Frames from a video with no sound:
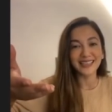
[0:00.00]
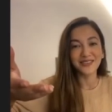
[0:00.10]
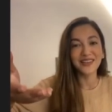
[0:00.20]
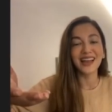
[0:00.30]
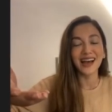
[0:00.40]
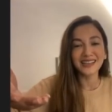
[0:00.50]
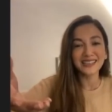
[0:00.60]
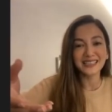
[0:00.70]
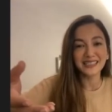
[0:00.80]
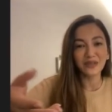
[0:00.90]
in our
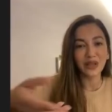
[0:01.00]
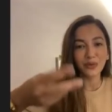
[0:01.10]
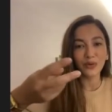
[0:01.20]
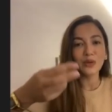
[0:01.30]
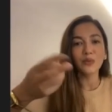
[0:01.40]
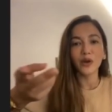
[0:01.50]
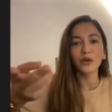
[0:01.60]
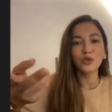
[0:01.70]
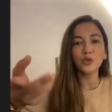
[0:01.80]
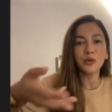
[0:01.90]
season, there were only one or
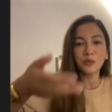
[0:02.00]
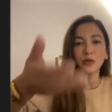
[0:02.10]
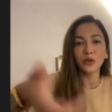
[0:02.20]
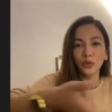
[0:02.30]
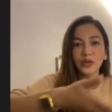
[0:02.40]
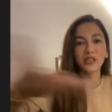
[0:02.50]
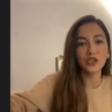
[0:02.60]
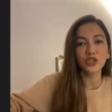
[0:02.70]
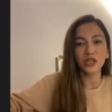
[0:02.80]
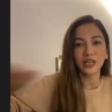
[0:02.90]
two people who
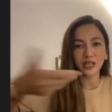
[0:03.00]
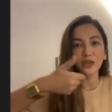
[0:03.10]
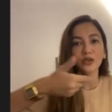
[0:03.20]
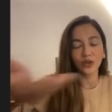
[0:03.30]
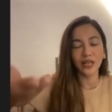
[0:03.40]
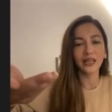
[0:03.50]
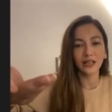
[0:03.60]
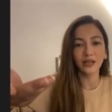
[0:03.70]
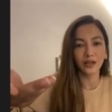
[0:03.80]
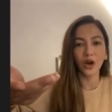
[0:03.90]
initially, you know, like
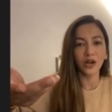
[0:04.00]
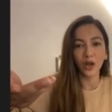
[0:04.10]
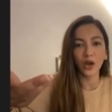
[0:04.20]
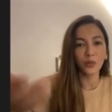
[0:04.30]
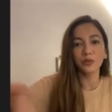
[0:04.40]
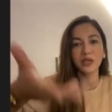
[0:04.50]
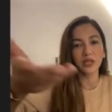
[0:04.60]
got along with me.